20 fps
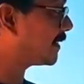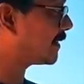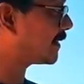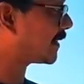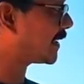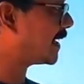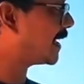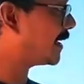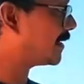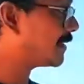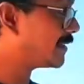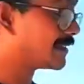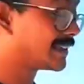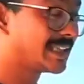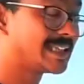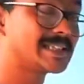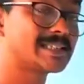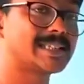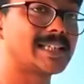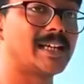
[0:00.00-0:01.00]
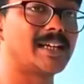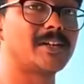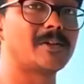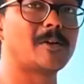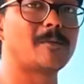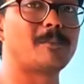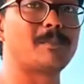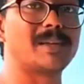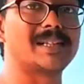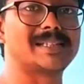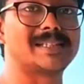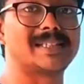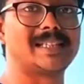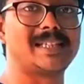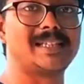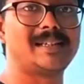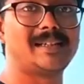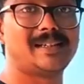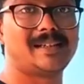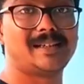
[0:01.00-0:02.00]
create these kind of plus
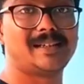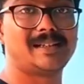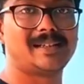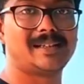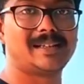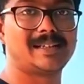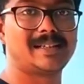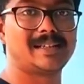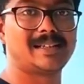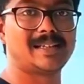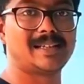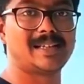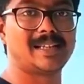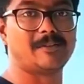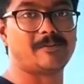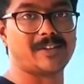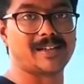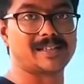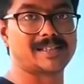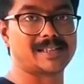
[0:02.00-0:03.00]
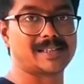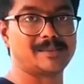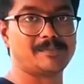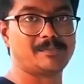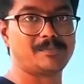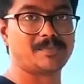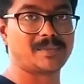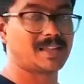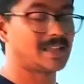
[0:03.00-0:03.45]
E effects.